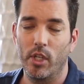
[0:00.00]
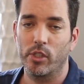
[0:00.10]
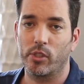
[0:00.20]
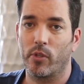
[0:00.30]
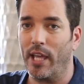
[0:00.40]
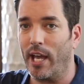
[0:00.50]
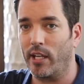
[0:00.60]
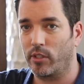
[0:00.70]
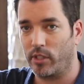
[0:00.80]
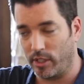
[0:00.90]
So that
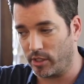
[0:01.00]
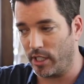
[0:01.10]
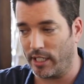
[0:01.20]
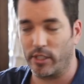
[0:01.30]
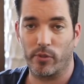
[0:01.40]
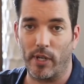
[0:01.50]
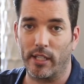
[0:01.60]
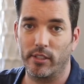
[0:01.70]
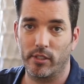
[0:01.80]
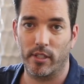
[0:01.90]
is connected
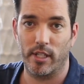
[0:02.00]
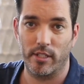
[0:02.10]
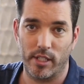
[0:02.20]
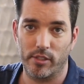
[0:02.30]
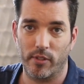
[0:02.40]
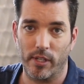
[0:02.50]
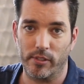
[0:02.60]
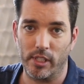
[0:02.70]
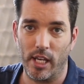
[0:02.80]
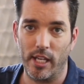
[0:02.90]
directly to a condenser
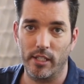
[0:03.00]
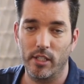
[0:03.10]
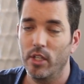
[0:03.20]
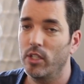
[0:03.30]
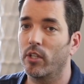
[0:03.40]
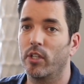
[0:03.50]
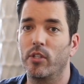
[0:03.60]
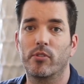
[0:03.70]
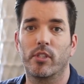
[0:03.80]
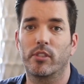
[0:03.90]
outside. You can
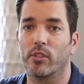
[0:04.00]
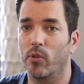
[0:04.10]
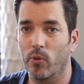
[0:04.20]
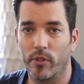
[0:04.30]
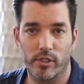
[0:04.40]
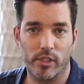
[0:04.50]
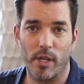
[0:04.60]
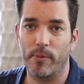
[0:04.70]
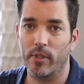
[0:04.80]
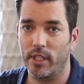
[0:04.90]
use it to cool in the
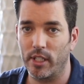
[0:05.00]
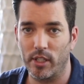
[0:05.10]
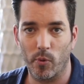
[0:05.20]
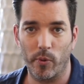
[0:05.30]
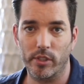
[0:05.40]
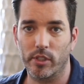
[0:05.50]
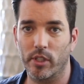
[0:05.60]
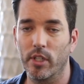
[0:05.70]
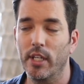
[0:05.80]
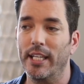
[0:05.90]
summer, heat in the
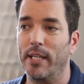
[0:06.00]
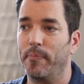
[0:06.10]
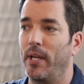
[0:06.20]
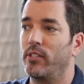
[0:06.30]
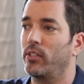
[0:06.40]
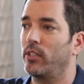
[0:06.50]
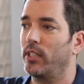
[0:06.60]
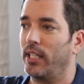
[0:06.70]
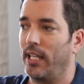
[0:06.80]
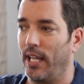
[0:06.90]
winter. It basically
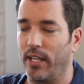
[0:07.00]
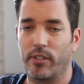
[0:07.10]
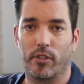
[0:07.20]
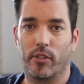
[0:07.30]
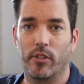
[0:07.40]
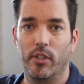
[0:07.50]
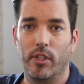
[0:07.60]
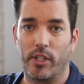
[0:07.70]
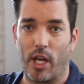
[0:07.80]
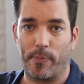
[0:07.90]
can handle
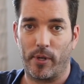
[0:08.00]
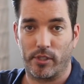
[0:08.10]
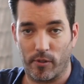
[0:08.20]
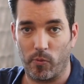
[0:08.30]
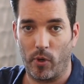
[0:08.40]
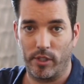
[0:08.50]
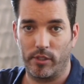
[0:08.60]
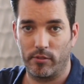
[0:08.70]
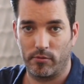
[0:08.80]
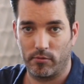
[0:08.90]
the operation of
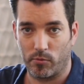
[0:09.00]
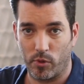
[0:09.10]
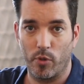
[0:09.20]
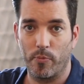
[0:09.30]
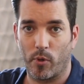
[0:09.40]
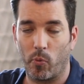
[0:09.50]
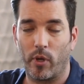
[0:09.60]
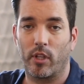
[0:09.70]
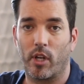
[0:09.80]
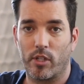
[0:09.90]
one room or
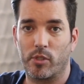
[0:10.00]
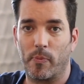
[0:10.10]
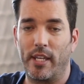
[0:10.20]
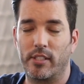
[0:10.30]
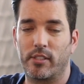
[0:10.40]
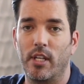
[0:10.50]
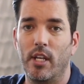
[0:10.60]
one large space.